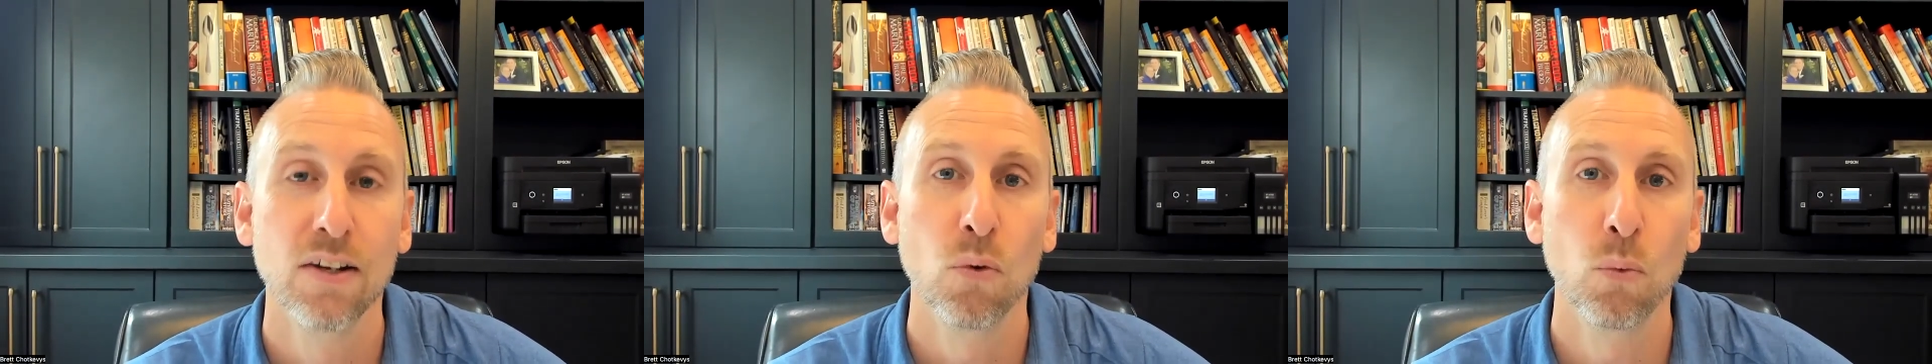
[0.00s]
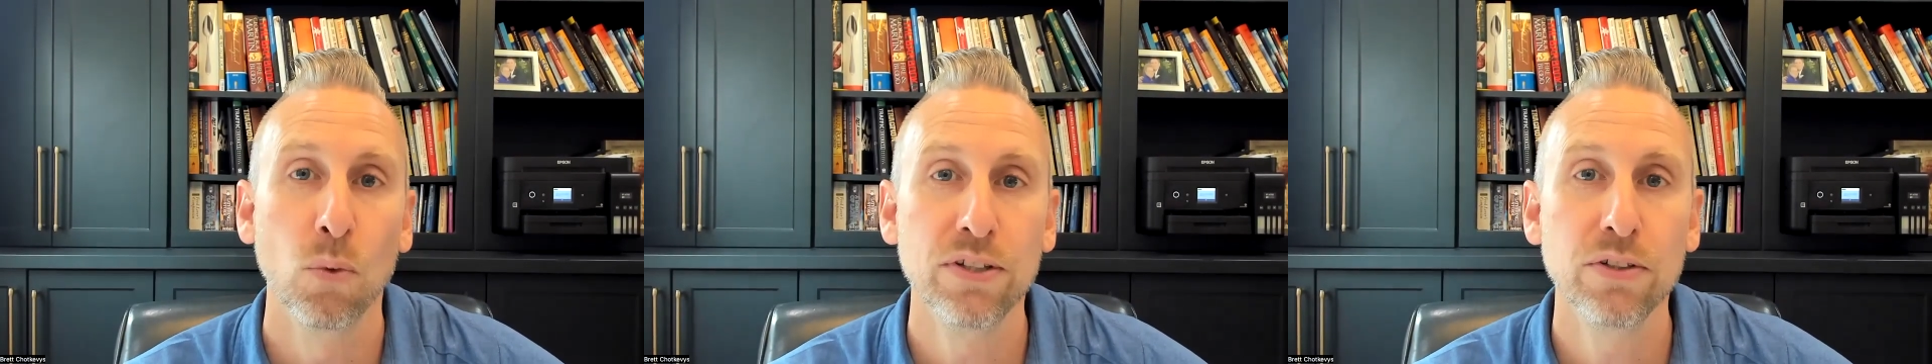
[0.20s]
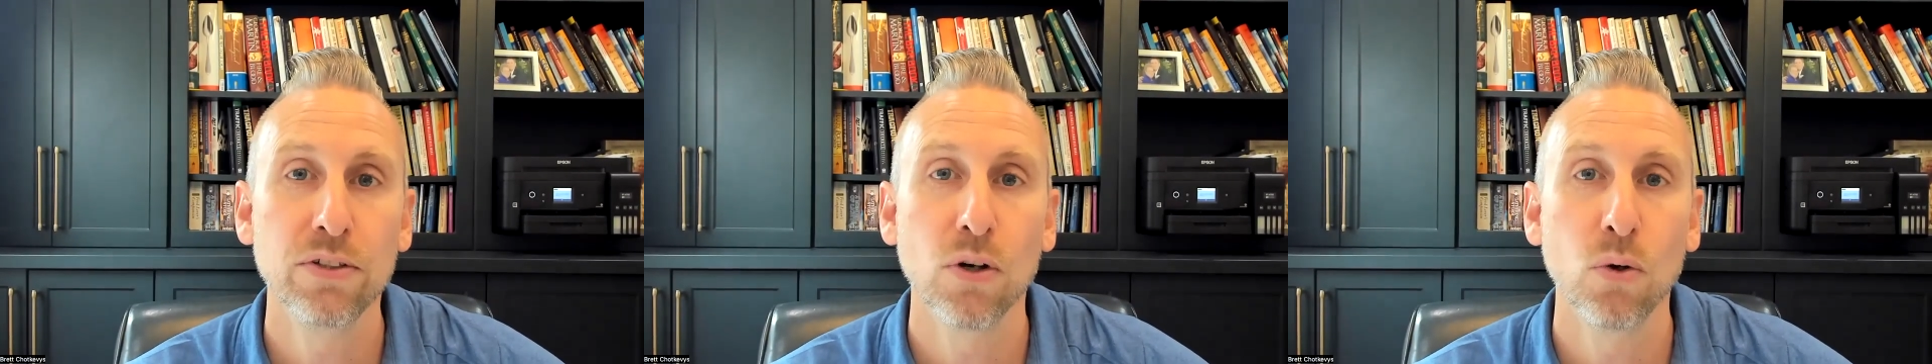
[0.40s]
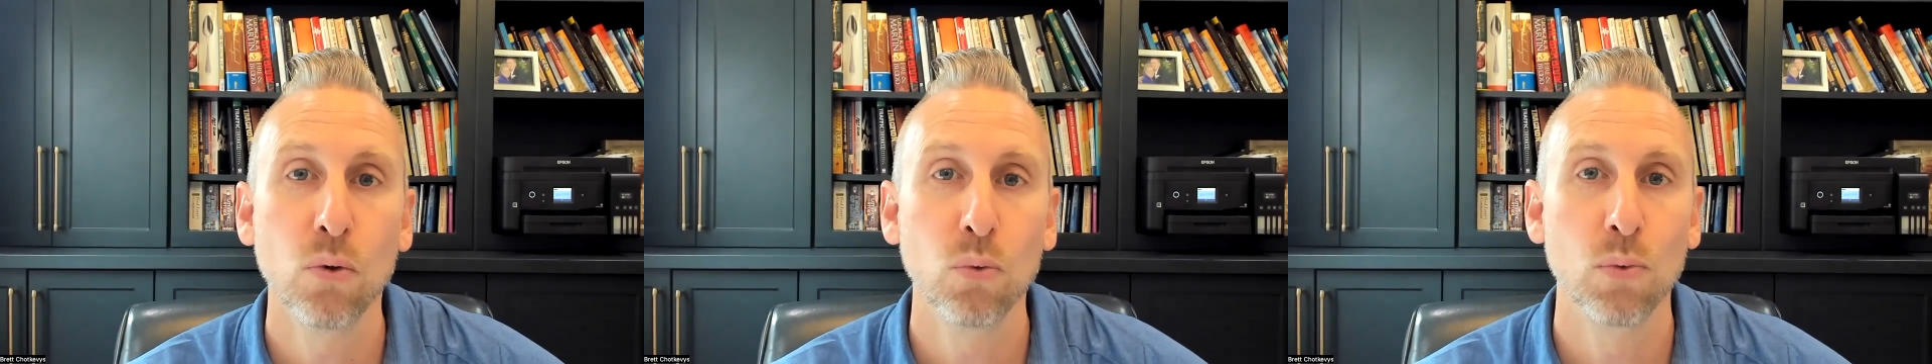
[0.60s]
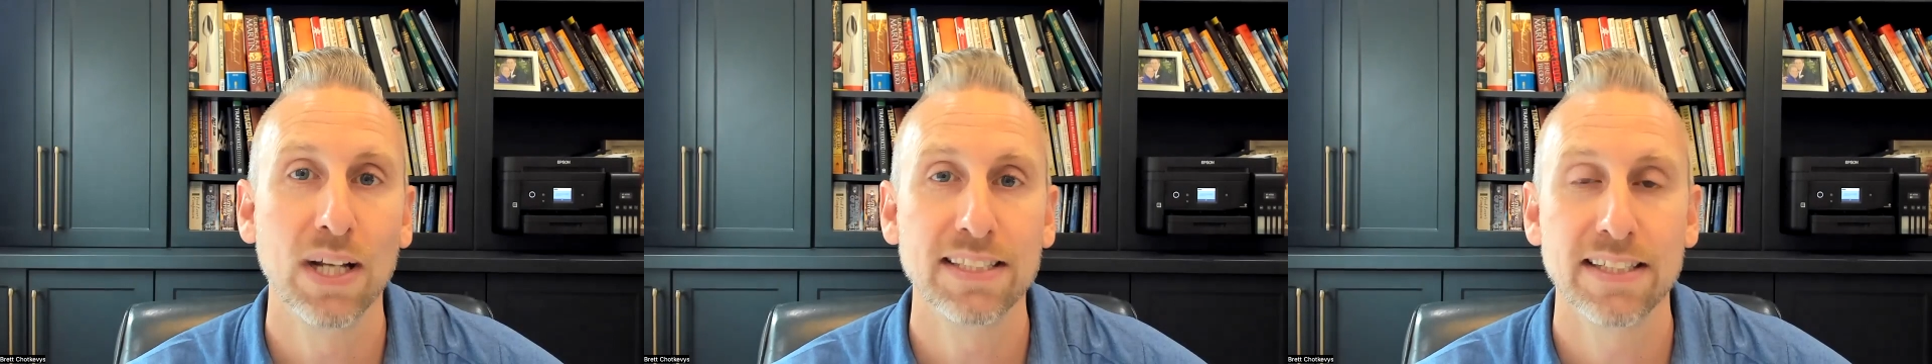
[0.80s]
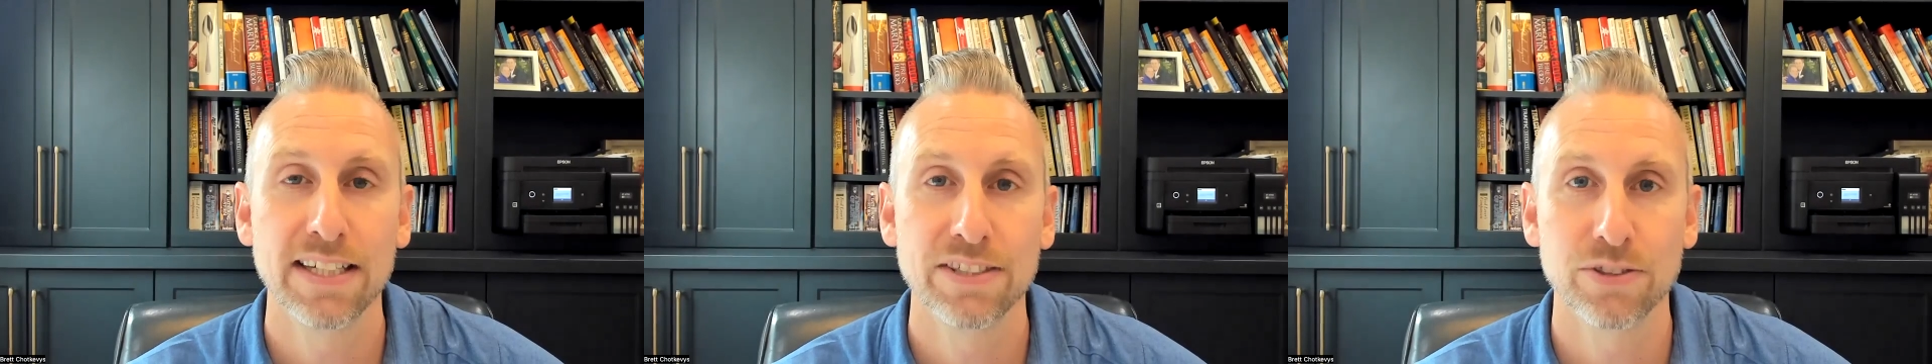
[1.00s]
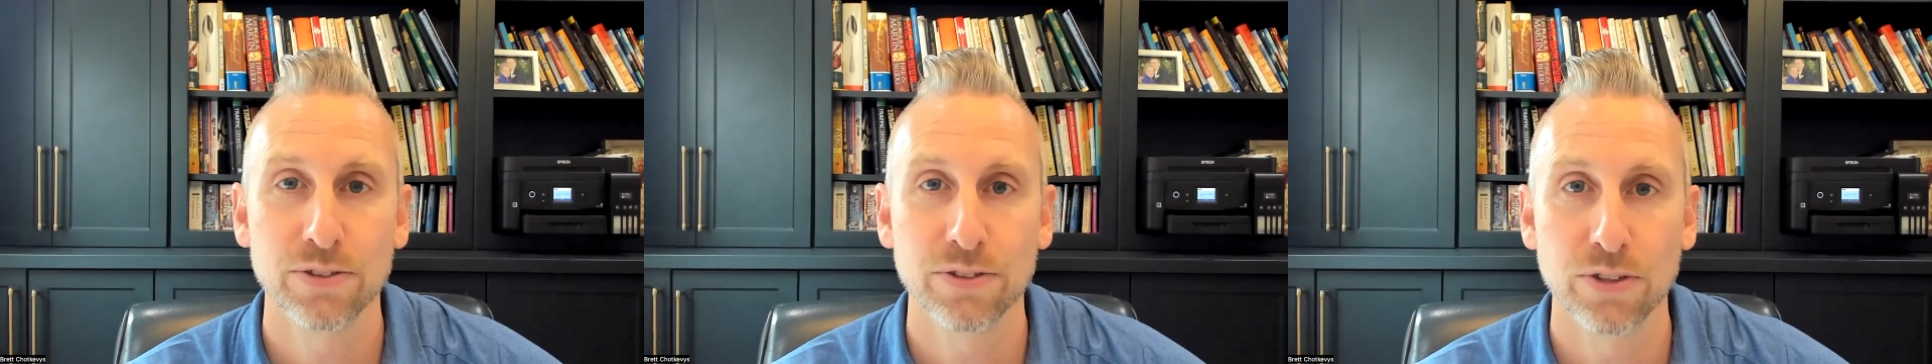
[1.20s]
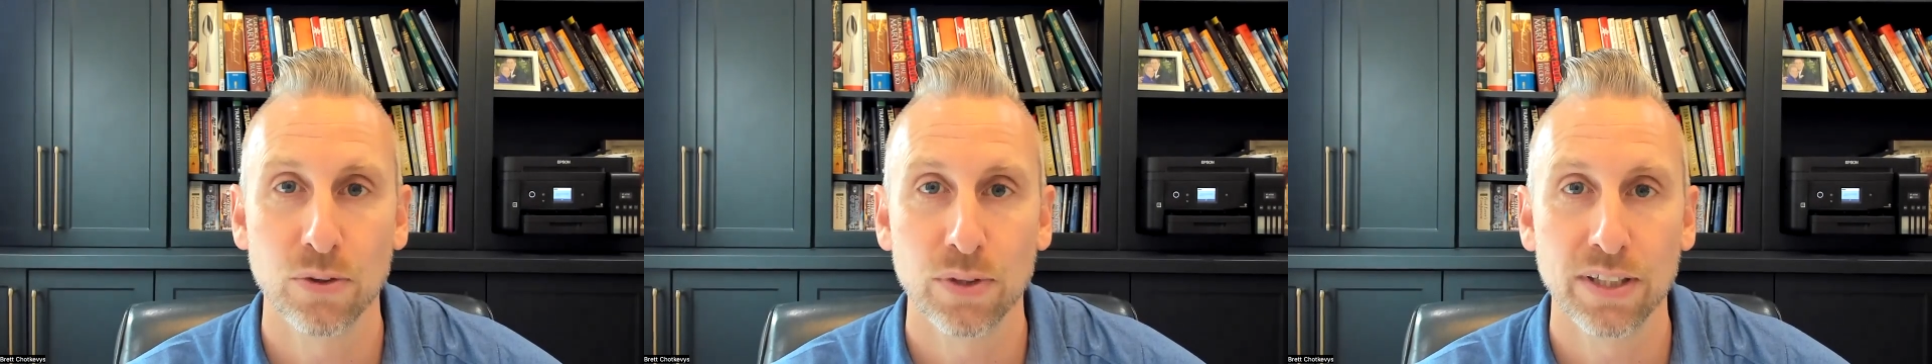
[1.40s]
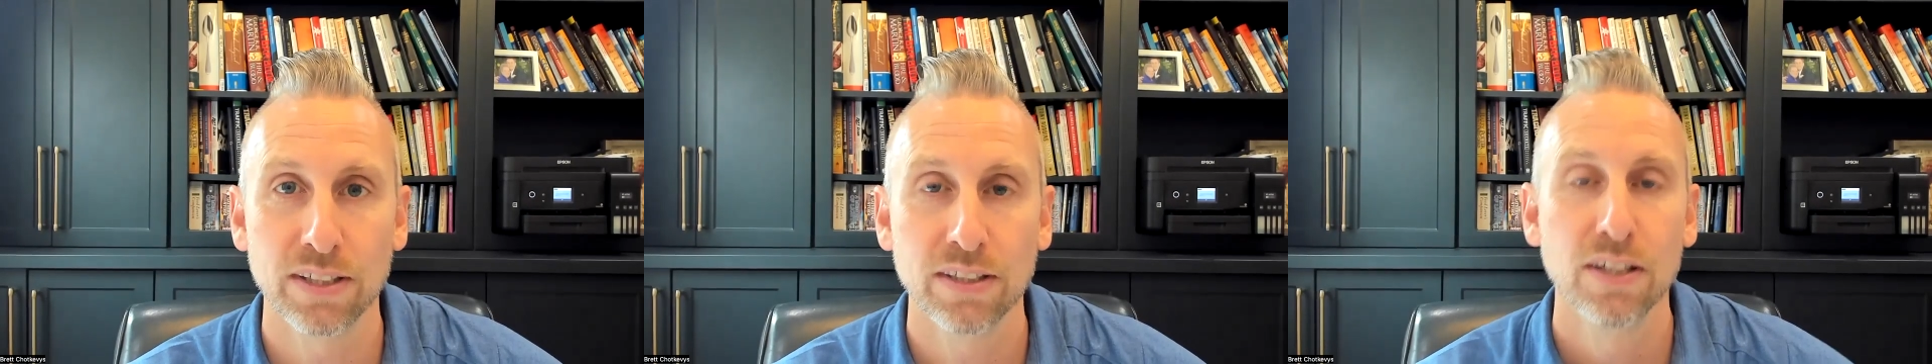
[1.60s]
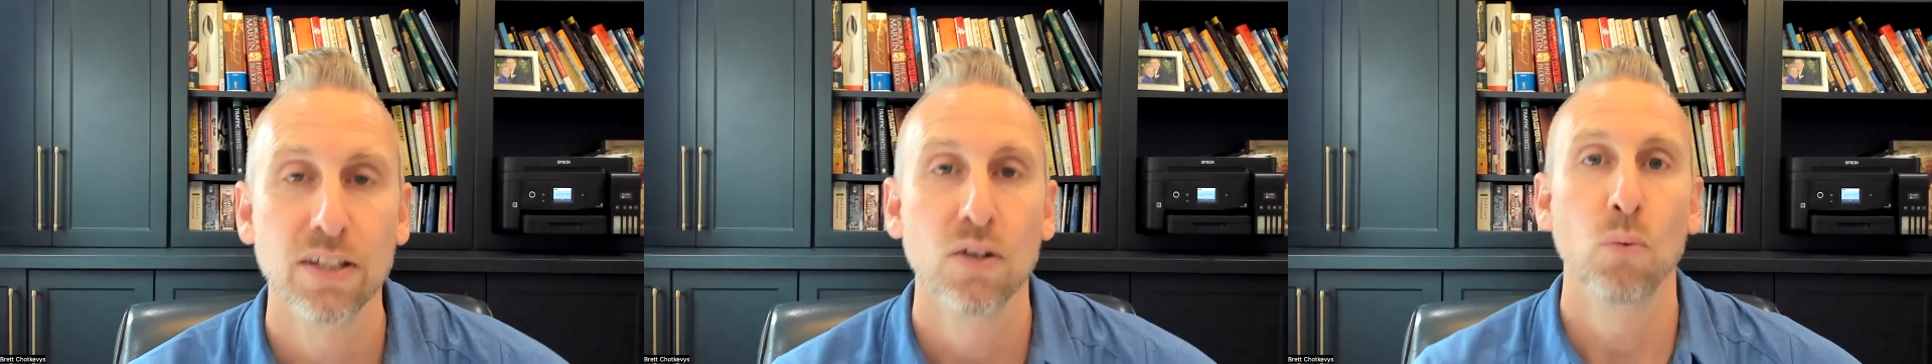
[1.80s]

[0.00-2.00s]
When you go residential zoning,